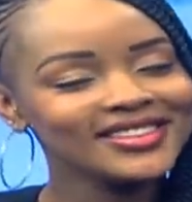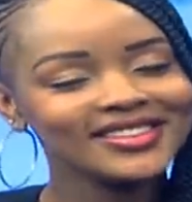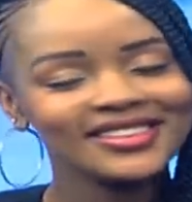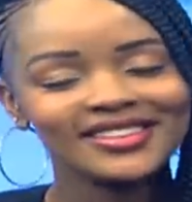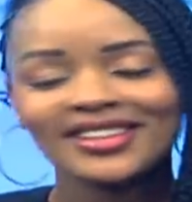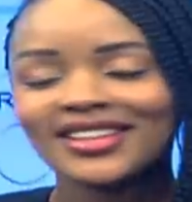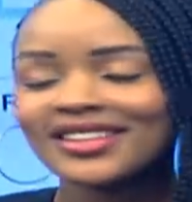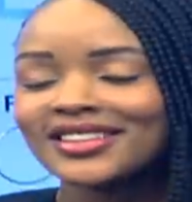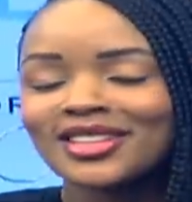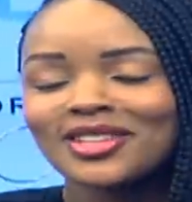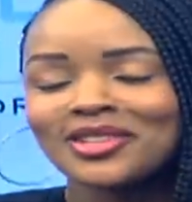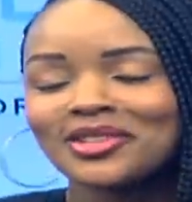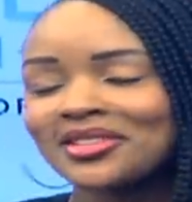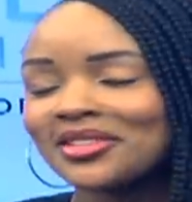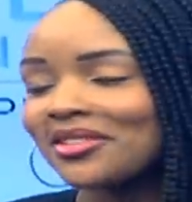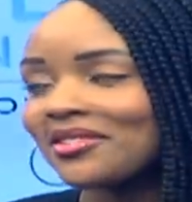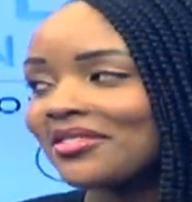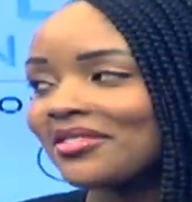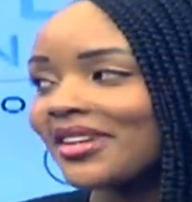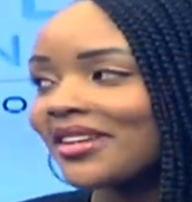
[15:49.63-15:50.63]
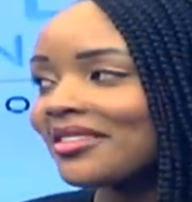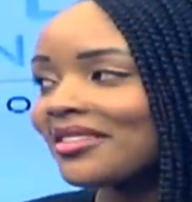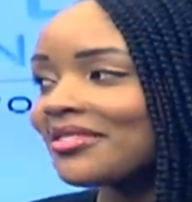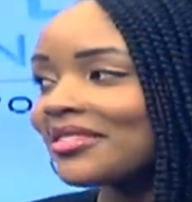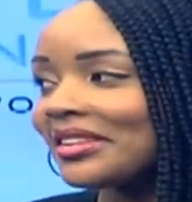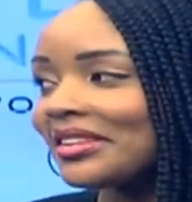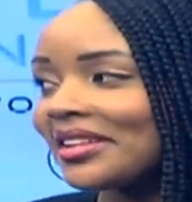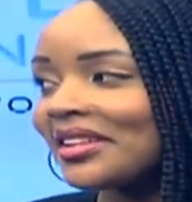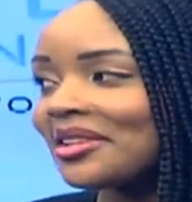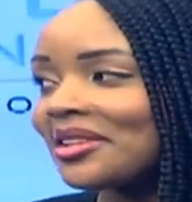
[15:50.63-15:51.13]
And it's been painful, you
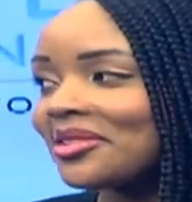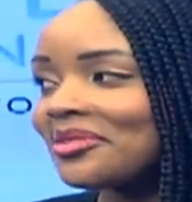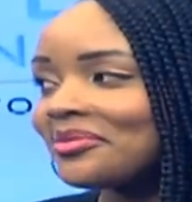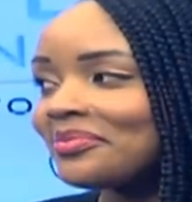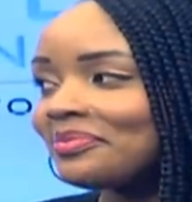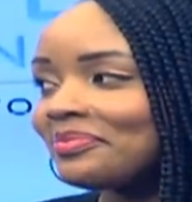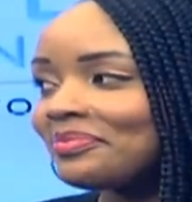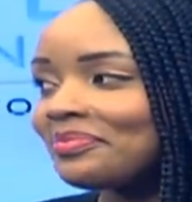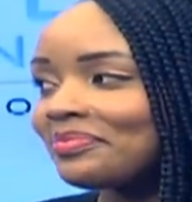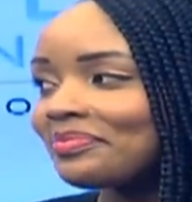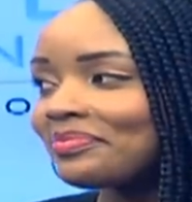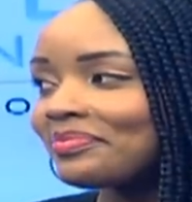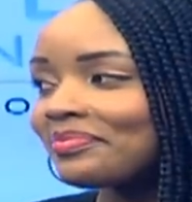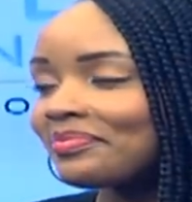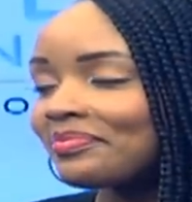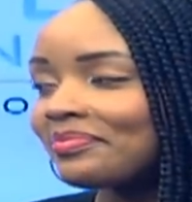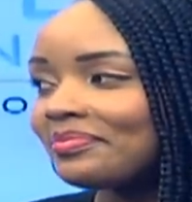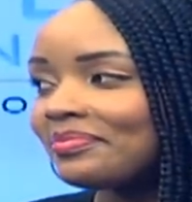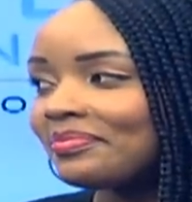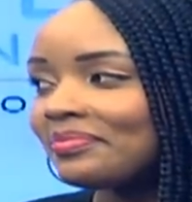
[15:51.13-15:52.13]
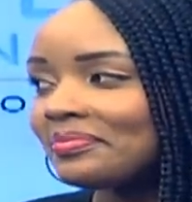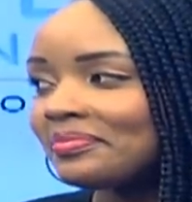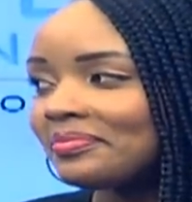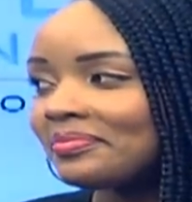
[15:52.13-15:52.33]
know, over the years, because, you know,